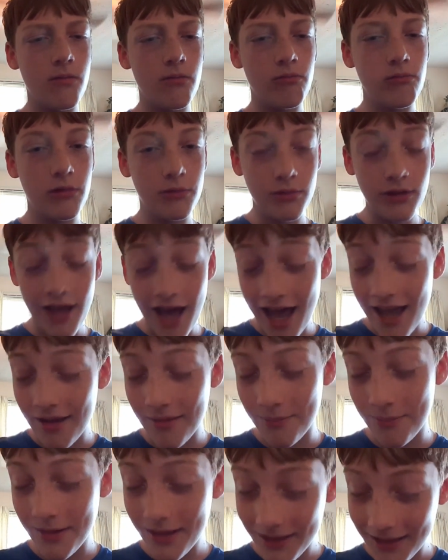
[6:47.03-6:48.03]

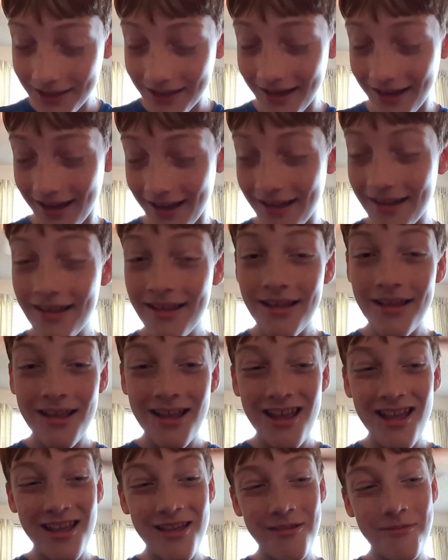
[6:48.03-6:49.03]
reliability,
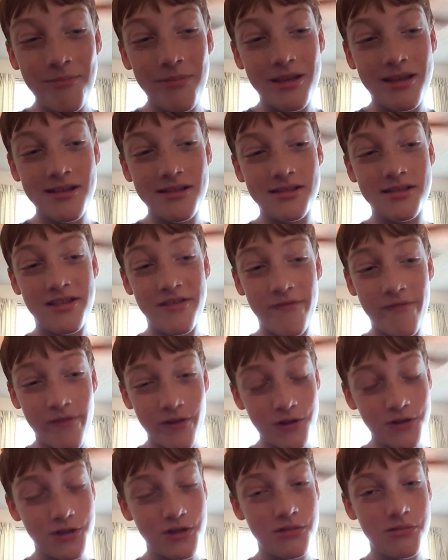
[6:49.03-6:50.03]
because the
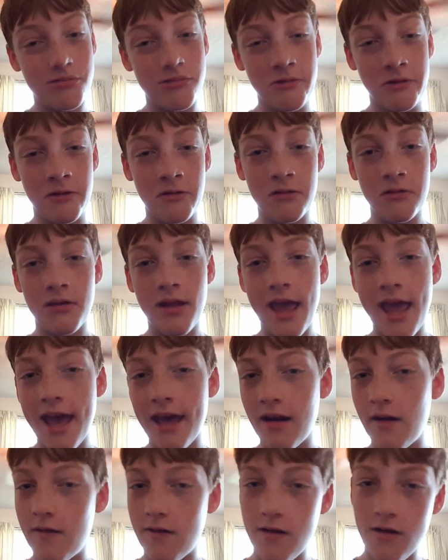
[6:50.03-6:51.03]
first one
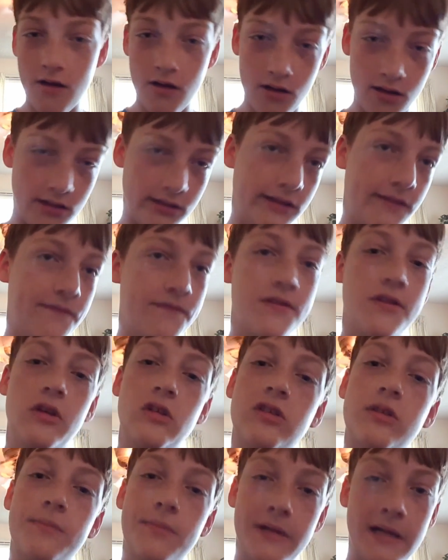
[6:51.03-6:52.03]
had all of
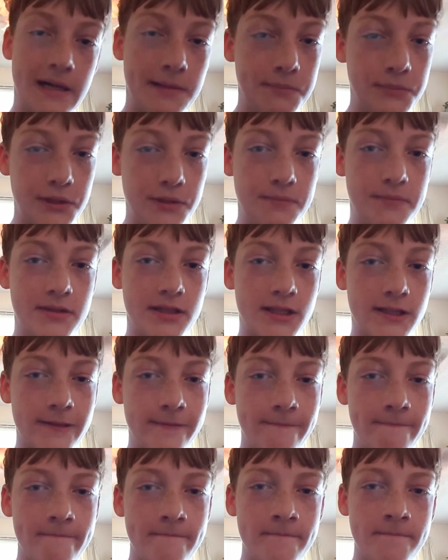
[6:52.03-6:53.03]
those problems.
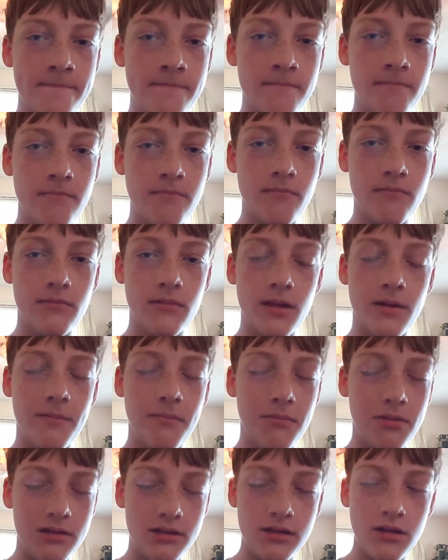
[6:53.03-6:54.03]

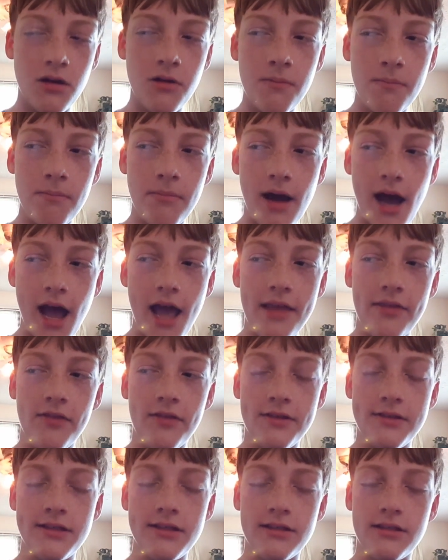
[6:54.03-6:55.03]
But don't buy
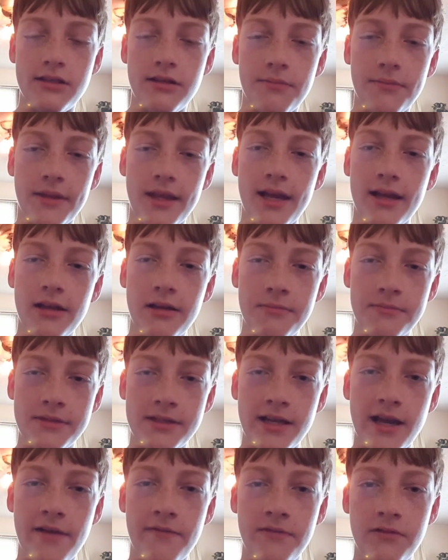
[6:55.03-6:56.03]
the system that
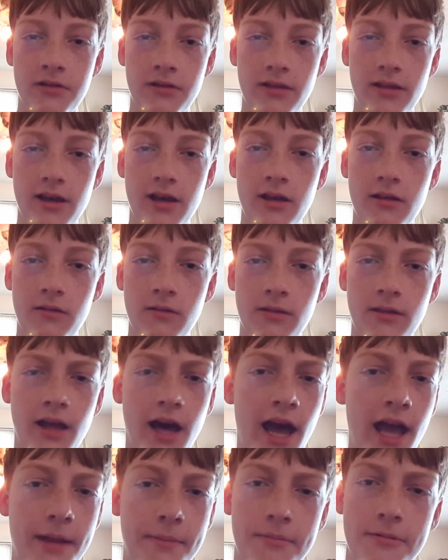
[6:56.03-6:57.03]
comes after that,
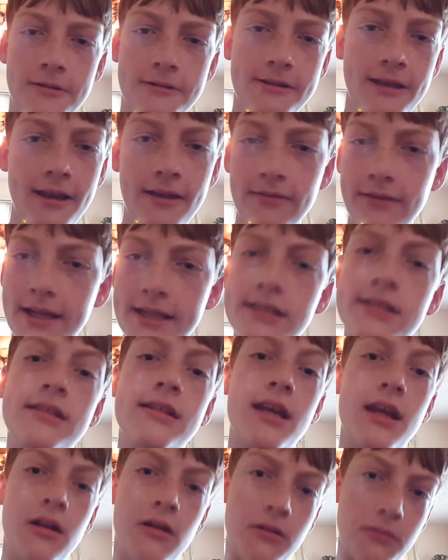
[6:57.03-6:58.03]
the Hyperscan. That's
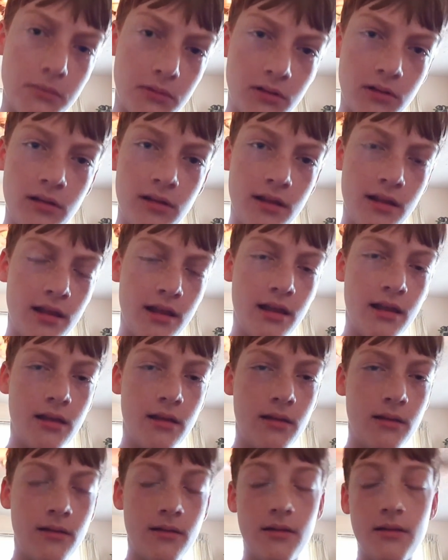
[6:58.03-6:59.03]
terrible.
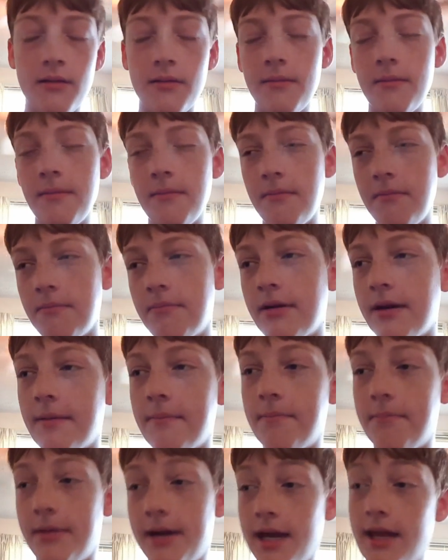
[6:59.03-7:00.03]

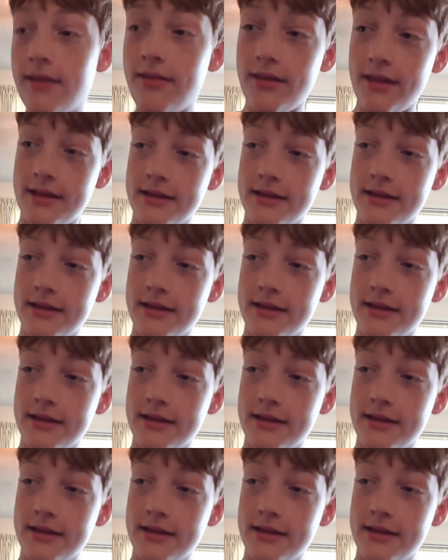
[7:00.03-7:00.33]
But buy the